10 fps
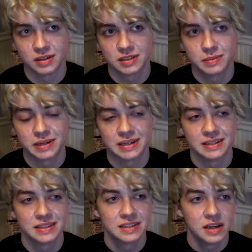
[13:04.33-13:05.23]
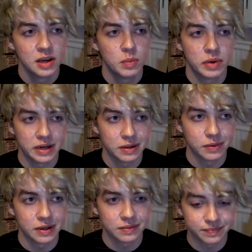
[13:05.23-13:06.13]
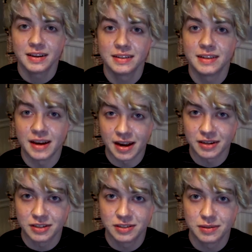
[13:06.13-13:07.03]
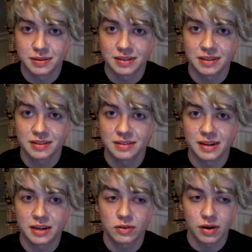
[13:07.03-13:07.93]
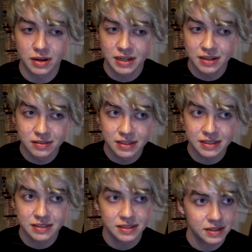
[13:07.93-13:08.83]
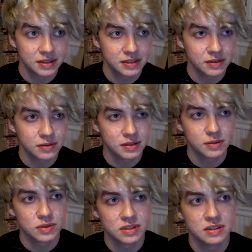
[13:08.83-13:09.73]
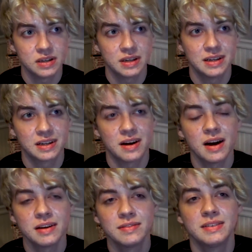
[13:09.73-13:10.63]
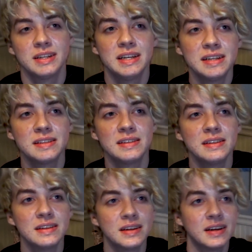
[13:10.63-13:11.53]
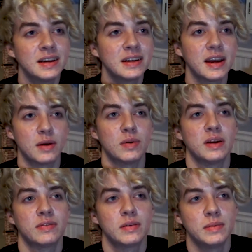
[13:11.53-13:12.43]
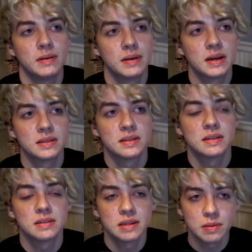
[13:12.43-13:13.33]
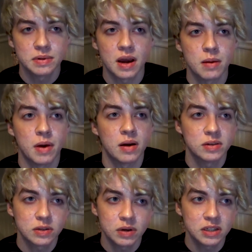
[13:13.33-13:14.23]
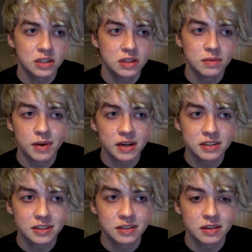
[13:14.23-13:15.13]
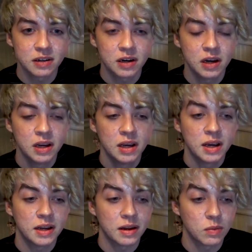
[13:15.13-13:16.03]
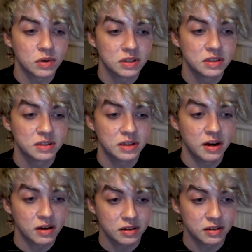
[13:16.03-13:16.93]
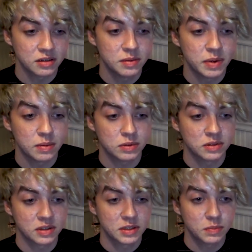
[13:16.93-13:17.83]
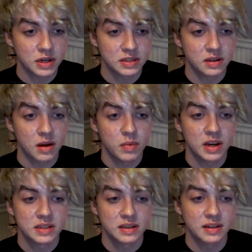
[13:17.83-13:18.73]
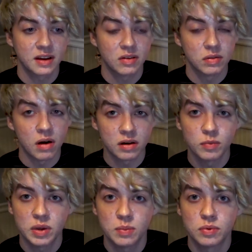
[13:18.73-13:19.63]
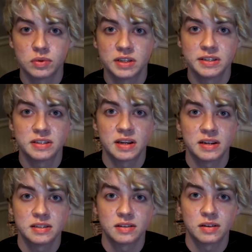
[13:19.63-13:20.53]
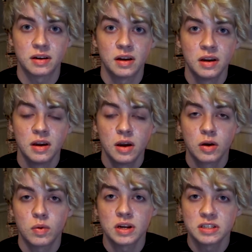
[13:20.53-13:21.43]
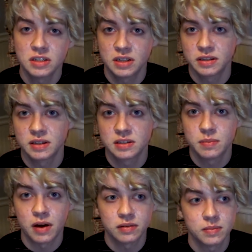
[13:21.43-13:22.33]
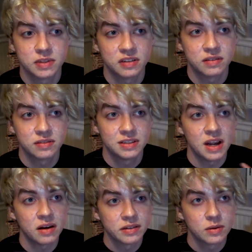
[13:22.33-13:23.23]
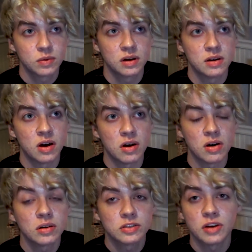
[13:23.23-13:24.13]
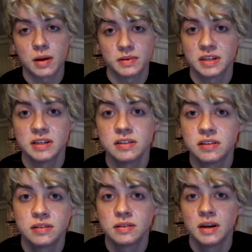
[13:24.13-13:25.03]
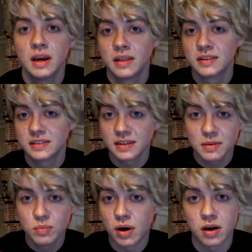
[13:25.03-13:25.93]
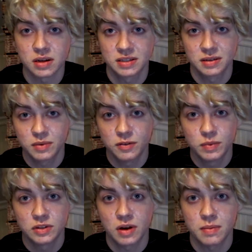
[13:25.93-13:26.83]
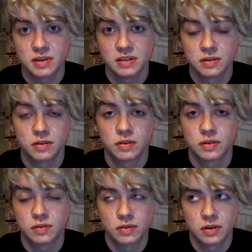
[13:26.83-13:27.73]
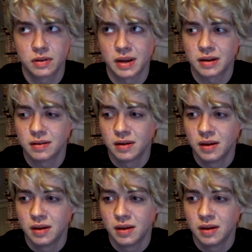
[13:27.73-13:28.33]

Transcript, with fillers: and experienced. But anyway, that had to do with like chronic illness and so it was in kind of an easy gateway for me because at the same time I was questioning my gender and I wanted this character to be able to express that because I think a lot of people these days are questioning things about themselves now that we're not all trapped into the same box that we've been trapped into for, for like